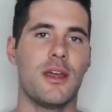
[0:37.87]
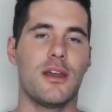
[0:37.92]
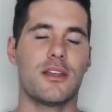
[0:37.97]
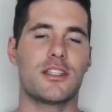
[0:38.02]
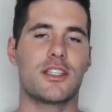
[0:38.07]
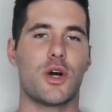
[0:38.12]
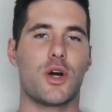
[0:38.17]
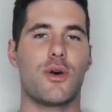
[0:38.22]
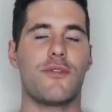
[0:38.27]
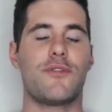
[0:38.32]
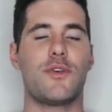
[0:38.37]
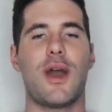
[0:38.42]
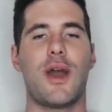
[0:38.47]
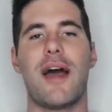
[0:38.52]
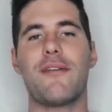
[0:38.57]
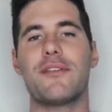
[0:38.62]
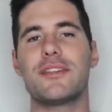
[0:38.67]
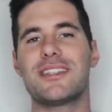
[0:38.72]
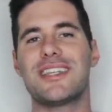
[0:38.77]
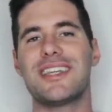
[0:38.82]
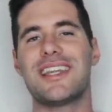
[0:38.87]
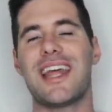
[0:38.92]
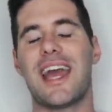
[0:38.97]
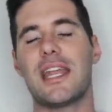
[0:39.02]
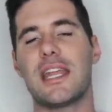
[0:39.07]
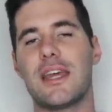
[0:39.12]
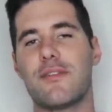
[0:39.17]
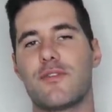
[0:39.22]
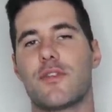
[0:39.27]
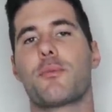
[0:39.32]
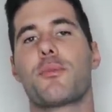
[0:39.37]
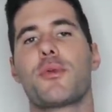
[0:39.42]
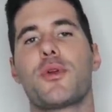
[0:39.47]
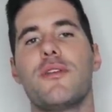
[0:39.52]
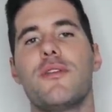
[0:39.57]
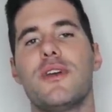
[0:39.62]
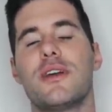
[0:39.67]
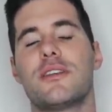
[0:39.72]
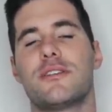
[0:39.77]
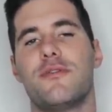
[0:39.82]
So if you haven't seen any of the
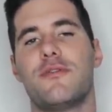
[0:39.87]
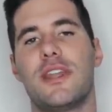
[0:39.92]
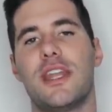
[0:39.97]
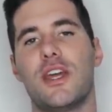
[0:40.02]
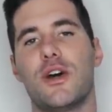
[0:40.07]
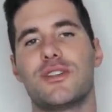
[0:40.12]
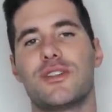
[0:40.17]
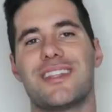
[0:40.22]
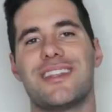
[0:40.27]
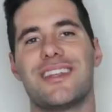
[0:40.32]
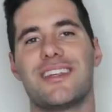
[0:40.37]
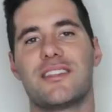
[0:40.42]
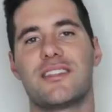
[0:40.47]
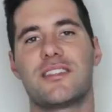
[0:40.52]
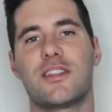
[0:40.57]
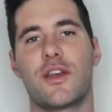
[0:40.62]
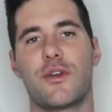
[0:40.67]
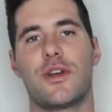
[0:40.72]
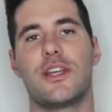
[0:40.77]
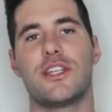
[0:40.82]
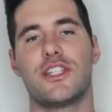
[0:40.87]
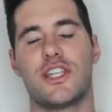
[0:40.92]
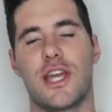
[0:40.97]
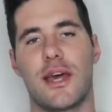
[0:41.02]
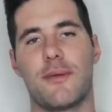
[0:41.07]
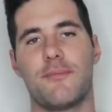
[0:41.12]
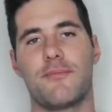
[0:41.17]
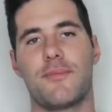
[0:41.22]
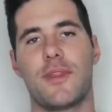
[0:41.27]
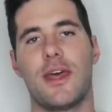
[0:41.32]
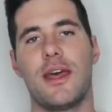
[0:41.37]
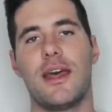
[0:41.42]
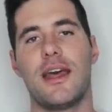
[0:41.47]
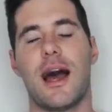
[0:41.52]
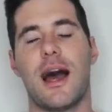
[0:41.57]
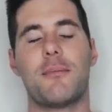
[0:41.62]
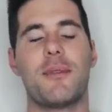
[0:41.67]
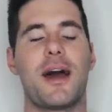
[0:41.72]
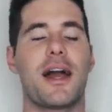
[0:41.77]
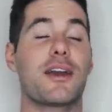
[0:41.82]
previous videos in this series yet,
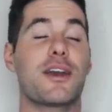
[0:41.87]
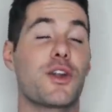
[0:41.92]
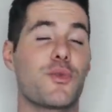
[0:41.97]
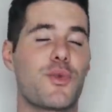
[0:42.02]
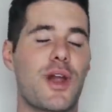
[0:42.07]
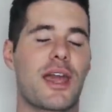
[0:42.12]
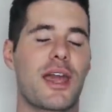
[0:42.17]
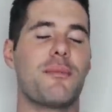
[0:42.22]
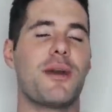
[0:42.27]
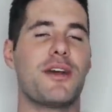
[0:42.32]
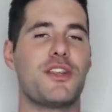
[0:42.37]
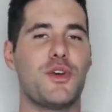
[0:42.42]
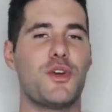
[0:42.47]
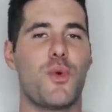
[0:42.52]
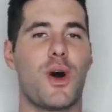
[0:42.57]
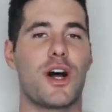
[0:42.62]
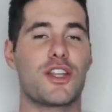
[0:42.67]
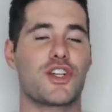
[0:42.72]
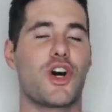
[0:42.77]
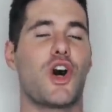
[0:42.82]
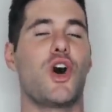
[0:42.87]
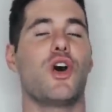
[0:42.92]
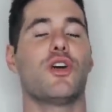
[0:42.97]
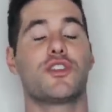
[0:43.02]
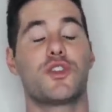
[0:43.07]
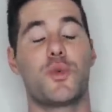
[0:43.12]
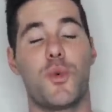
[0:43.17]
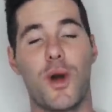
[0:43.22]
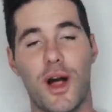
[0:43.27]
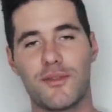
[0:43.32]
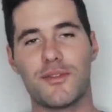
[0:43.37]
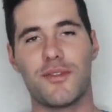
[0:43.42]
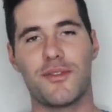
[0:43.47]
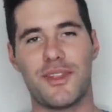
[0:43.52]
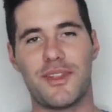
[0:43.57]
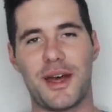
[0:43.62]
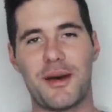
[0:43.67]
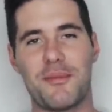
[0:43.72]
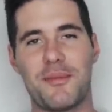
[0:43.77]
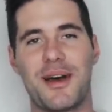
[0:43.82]
I'm not going to recommend you watch all 12 of
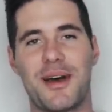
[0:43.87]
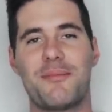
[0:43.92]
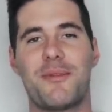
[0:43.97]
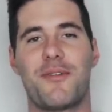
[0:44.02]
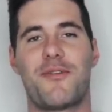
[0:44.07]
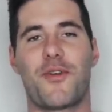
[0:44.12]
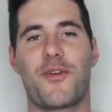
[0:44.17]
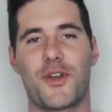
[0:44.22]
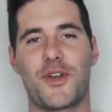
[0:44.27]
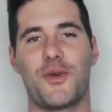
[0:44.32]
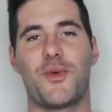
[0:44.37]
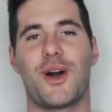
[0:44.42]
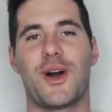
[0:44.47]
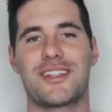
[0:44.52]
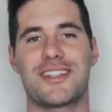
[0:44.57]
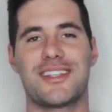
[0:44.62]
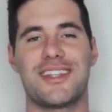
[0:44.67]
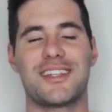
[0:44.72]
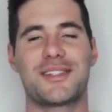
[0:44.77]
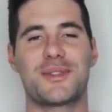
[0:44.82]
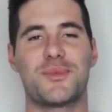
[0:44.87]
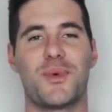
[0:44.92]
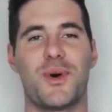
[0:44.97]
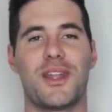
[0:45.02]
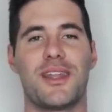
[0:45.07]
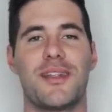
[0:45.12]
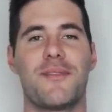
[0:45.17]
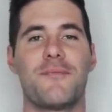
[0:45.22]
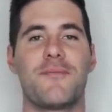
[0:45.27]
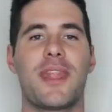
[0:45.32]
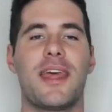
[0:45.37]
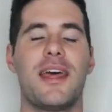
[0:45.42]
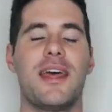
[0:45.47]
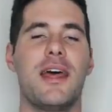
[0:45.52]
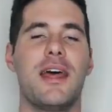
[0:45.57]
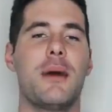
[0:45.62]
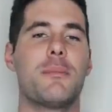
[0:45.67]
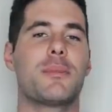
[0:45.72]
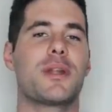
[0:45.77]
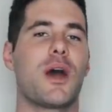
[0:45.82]
them before you watch this one,
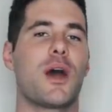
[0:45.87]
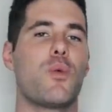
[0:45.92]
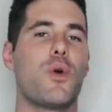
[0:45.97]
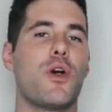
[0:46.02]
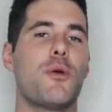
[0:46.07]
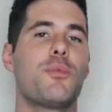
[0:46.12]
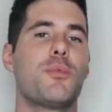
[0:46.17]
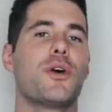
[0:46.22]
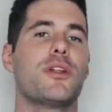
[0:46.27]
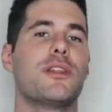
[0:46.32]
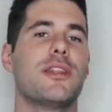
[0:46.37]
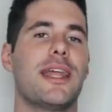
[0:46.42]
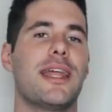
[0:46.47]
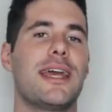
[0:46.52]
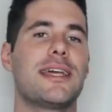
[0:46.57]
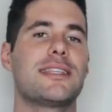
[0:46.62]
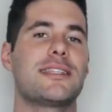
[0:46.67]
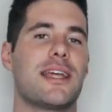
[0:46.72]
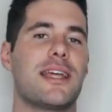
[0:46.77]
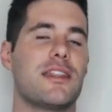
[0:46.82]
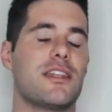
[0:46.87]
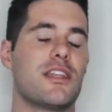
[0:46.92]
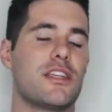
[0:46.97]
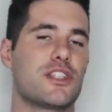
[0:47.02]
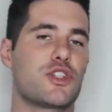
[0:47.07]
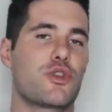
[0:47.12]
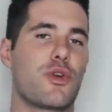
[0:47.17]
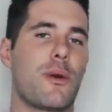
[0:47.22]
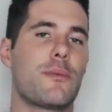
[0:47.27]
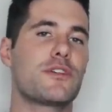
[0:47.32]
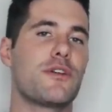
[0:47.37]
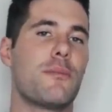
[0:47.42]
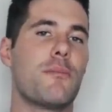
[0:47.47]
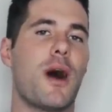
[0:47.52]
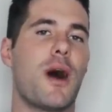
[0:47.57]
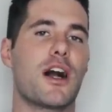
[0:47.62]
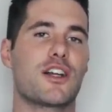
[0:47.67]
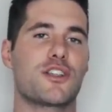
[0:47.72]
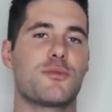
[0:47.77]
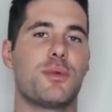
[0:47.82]
but I will put links in the description
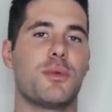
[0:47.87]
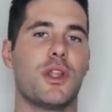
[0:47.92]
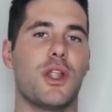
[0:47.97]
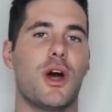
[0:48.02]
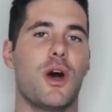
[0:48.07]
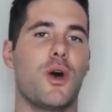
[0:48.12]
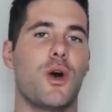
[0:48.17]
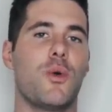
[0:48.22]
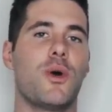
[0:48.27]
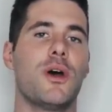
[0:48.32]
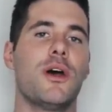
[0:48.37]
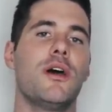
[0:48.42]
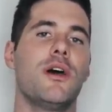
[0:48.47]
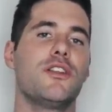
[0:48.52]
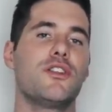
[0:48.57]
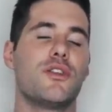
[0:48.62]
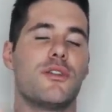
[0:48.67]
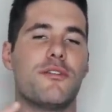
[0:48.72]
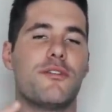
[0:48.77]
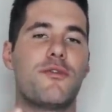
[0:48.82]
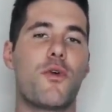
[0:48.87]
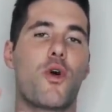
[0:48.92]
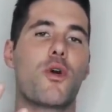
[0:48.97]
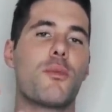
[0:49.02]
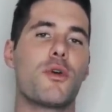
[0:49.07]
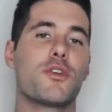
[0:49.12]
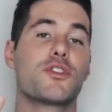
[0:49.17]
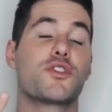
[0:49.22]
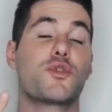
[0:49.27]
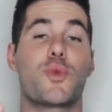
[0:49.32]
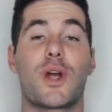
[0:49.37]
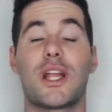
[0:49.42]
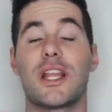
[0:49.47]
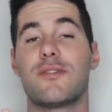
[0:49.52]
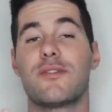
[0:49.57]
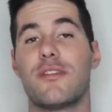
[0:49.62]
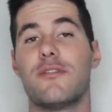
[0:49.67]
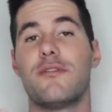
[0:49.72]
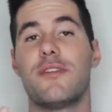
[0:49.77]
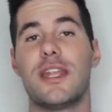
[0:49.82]
box below to the four most
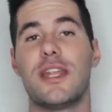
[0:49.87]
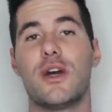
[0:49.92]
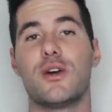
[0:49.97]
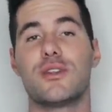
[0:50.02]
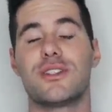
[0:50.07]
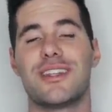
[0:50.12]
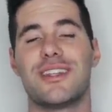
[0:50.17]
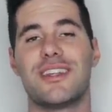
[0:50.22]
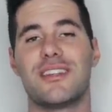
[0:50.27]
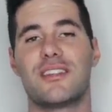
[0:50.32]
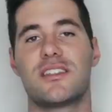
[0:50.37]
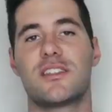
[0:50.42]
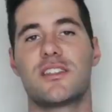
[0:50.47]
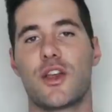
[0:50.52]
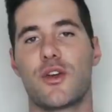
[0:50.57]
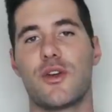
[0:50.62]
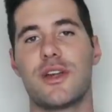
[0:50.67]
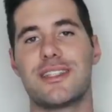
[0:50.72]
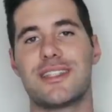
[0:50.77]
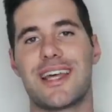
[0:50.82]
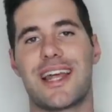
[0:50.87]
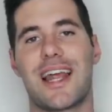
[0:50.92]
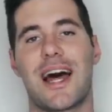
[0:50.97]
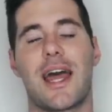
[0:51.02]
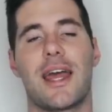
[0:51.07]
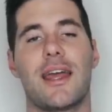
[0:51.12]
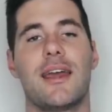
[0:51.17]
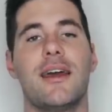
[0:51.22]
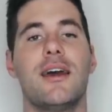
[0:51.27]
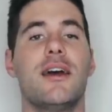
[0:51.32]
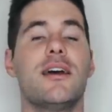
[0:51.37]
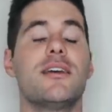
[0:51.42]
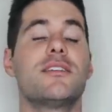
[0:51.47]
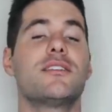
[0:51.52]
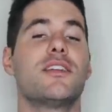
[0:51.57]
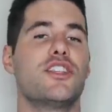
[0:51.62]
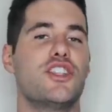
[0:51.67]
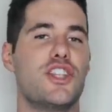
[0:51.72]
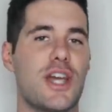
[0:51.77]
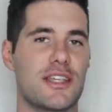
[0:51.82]
relevant videos in this series that I
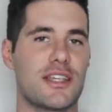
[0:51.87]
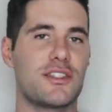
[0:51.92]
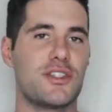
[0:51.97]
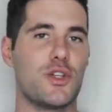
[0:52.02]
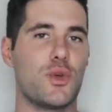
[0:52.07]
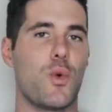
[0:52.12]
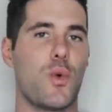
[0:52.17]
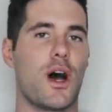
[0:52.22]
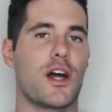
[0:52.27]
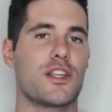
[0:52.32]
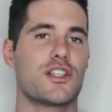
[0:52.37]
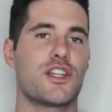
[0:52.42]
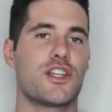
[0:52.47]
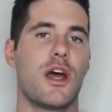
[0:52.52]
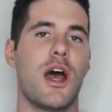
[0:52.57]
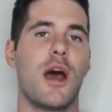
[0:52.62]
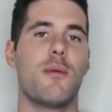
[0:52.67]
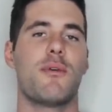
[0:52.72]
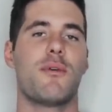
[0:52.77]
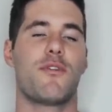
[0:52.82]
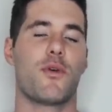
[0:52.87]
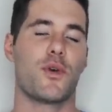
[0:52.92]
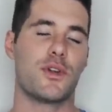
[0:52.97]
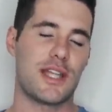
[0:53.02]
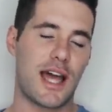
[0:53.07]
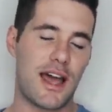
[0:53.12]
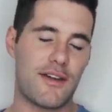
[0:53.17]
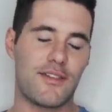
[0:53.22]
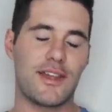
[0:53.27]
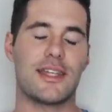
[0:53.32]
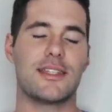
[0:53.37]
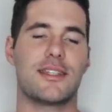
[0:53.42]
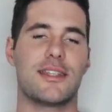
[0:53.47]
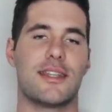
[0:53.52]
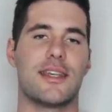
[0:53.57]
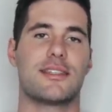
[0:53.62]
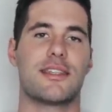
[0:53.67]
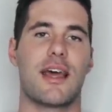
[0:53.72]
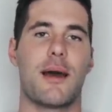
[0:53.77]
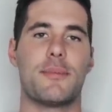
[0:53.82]
suggest you watch before diving into
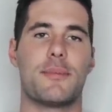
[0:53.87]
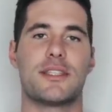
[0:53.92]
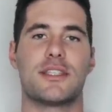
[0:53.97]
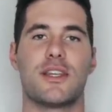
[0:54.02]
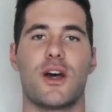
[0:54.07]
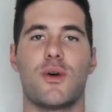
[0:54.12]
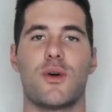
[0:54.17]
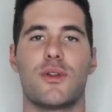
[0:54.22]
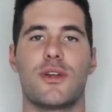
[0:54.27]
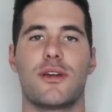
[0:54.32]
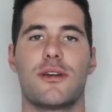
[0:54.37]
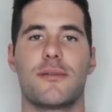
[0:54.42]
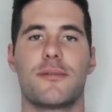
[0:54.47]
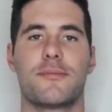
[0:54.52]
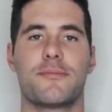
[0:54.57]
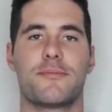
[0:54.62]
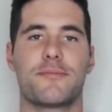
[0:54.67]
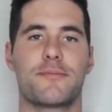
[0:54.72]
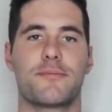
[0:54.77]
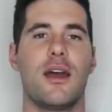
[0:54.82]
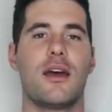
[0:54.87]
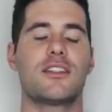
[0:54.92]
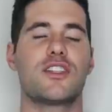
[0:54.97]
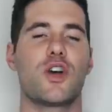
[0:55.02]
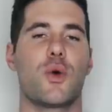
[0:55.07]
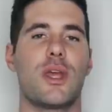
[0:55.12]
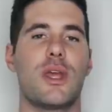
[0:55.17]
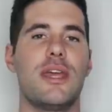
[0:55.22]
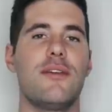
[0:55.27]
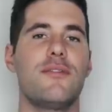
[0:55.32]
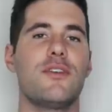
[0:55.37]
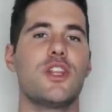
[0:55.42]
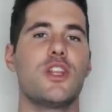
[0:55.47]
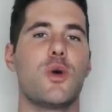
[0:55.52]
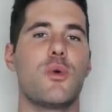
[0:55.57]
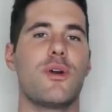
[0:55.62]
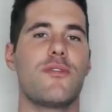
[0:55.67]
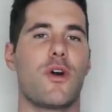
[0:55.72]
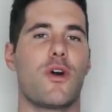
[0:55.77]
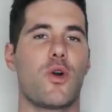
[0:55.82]
this episode. So even
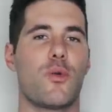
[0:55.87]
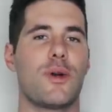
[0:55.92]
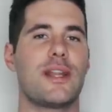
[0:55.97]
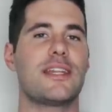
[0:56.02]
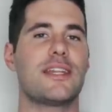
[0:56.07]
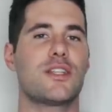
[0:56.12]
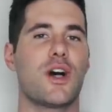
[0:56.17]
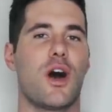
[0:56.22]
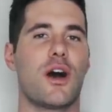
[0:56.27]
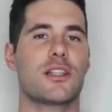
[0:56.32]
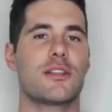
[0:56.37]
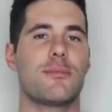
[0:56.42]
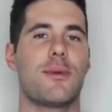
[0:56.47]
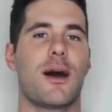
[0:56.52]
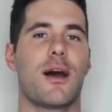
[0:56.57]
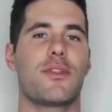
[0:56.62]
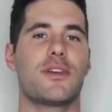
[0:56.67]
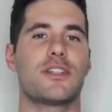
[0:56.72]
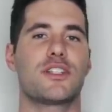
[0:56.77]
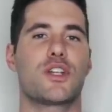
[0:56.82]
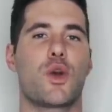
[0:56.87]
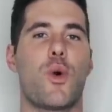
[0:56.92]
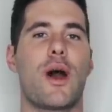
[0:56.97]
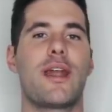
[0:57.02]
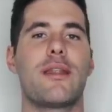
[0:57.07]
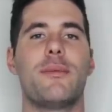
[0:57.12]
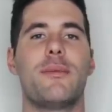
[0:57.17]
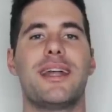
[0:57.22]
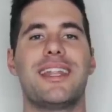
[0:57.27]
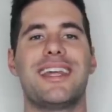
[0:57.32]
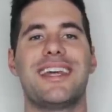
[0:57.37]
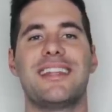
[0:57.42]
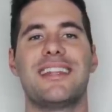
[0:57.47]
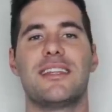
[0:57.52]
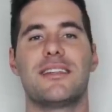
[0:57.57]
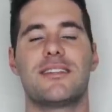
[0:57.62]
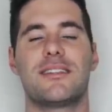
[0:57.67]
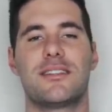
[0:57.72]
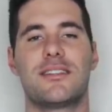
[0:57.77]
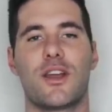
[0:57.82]
though we've already talked about this quite a bit in
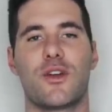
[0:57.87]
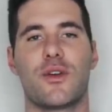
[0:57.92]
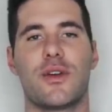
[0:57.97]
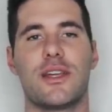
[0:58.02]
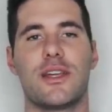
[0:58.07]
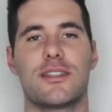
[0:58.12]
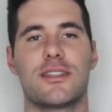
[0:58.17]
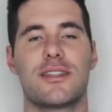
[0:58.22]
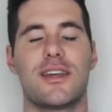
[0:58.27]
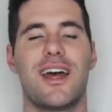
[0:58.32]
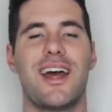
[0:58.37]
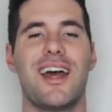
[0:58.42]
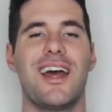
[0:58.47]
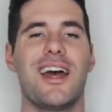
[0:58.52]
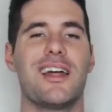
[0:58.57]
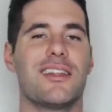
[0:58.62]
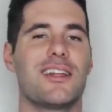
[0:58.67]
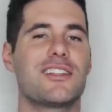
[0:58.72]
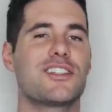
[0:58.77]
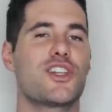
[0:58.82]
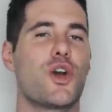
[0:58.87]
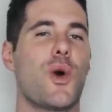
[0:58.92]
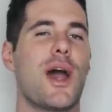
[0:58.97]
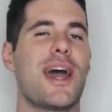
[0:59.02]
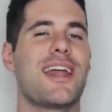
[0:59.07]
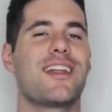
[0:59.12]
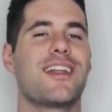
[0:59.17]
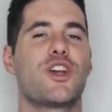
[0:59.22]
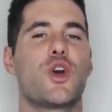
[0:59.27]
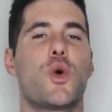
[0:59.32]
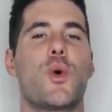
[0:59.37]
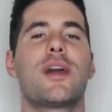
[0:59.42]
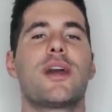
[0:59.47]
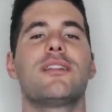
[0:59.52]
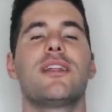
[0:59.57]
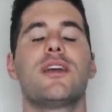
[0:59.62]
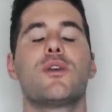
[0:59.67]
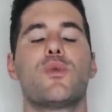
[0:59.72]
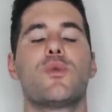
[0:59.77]
this series, let's go ahead and quickly